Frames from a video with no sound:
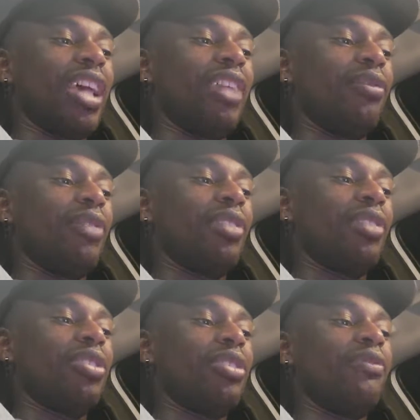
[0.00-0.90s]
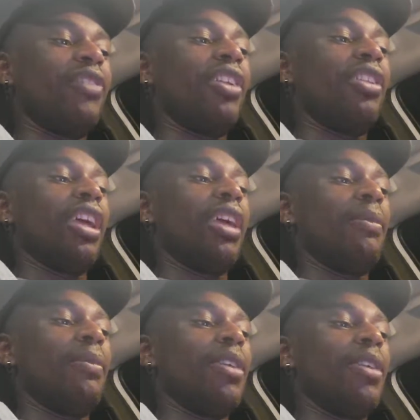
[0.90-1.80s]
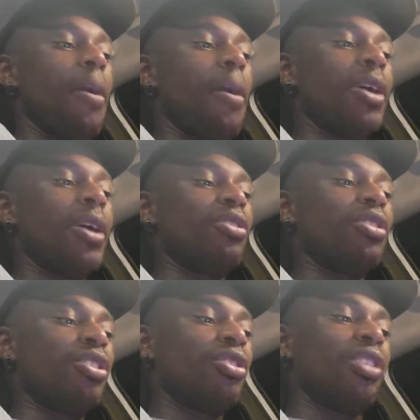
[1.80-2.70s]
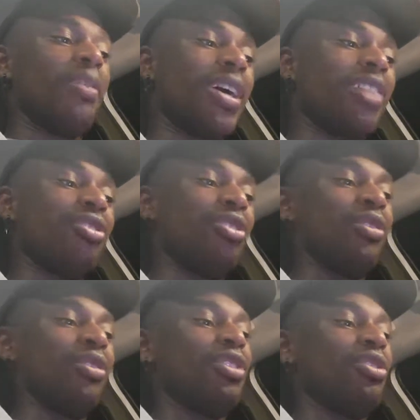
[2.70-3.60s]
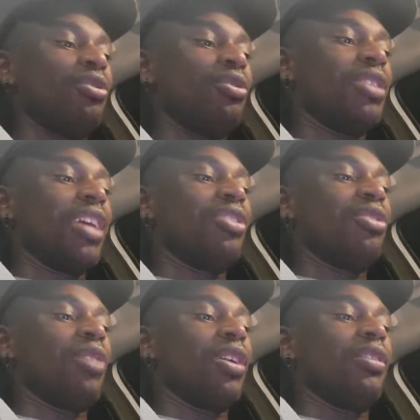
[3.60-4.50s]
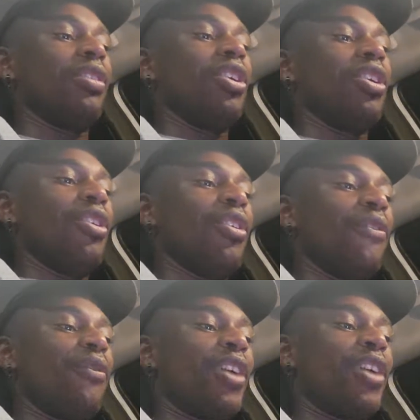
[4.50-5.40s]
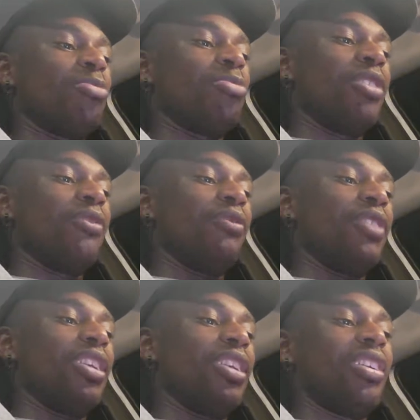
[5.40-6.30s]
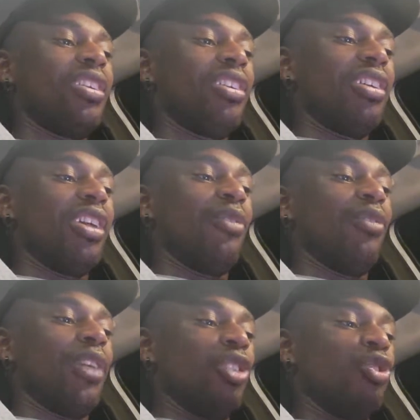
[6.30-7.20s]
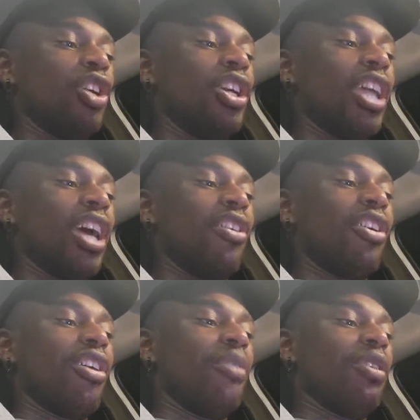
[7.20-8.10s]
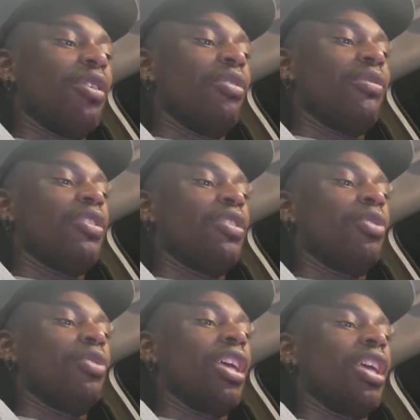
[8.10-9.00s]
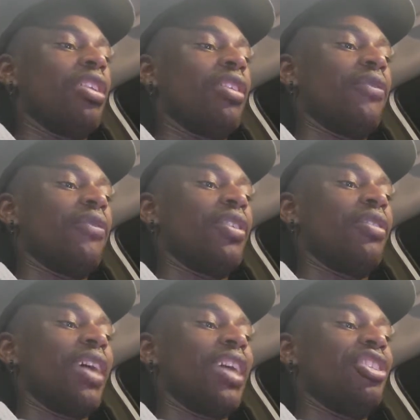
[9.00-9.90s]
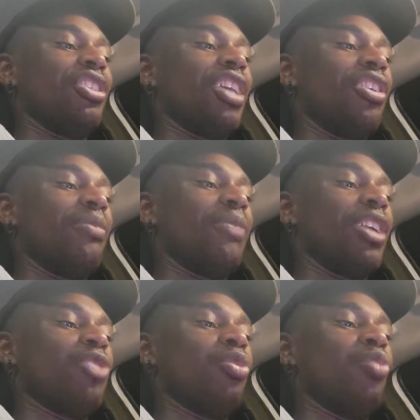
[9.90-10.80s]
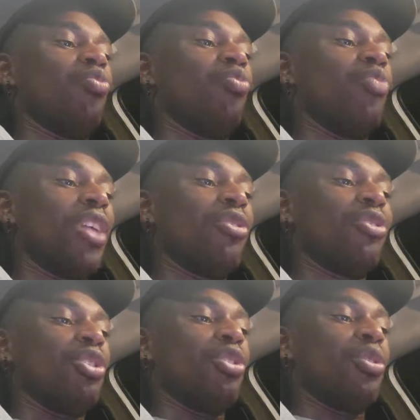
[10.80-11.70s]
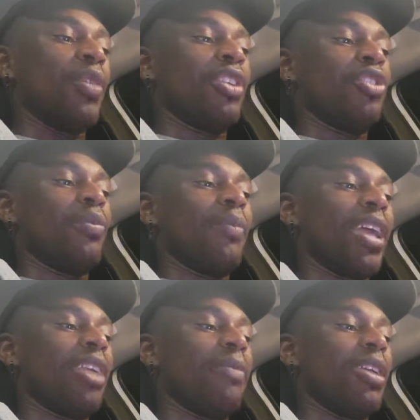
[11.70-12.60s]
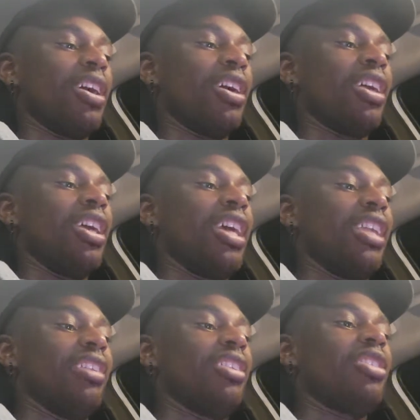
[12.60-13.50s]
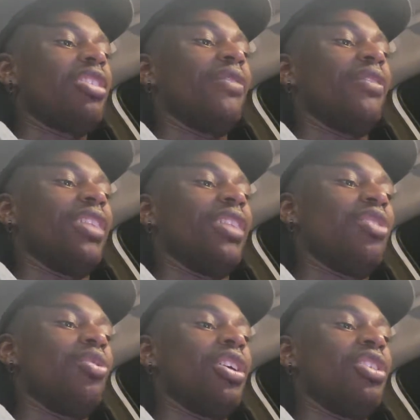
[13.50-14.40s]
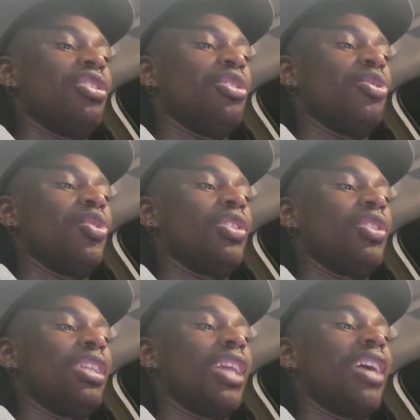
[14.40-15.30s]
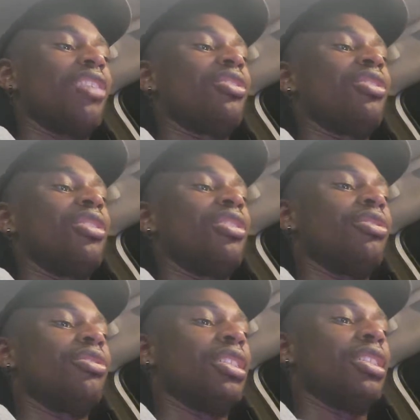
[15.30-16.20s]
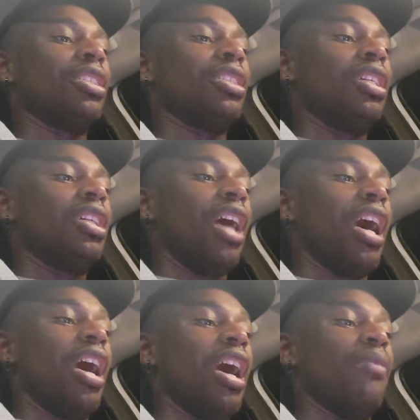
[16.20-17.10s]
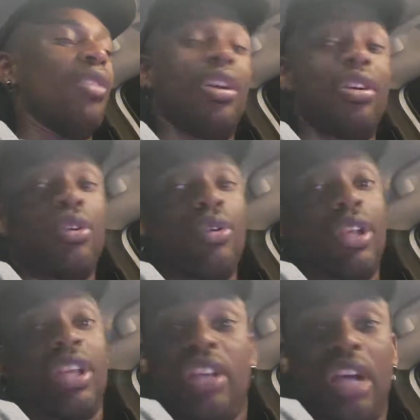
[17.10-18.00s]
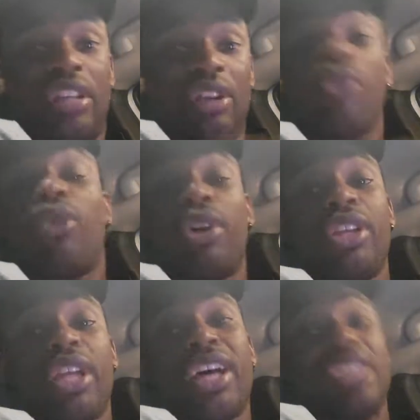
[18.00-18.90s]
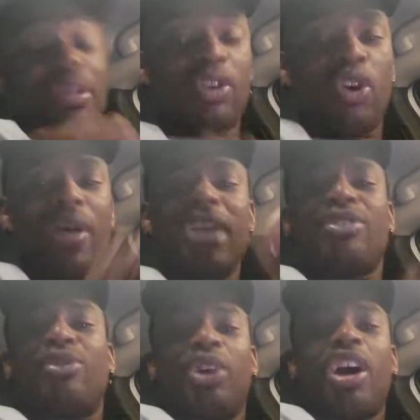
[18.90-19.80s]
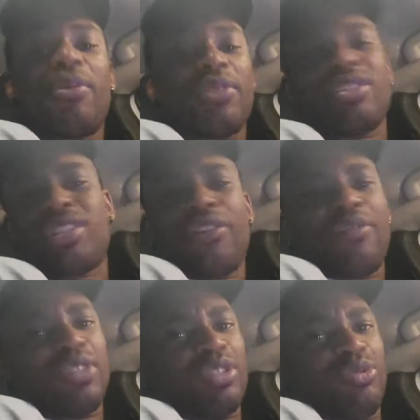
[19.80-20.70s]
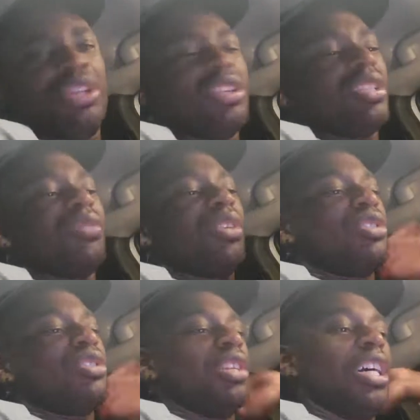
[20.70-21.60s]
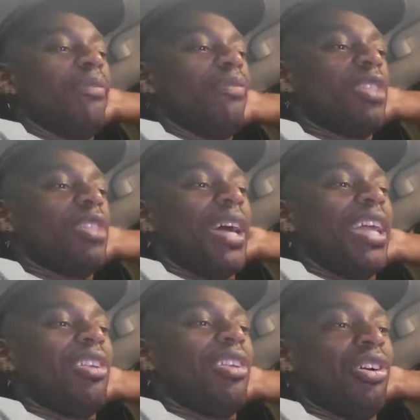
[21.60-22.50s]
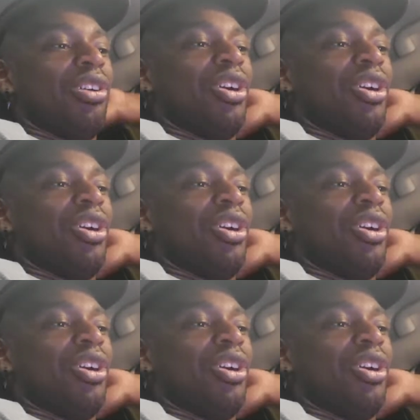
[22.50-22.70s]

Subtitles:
of the regular season following a milestone of issues that surrounded frostbitten feet, a drawn-out helmet grievance with the NFL, a shouting match with Raiders general manager Mike Mayock, and a list of legal issues, the latter currently ongoing. Don't worry, you guys. I'm going to go back through comments and stuff. I'm just reading this first. Despite it all,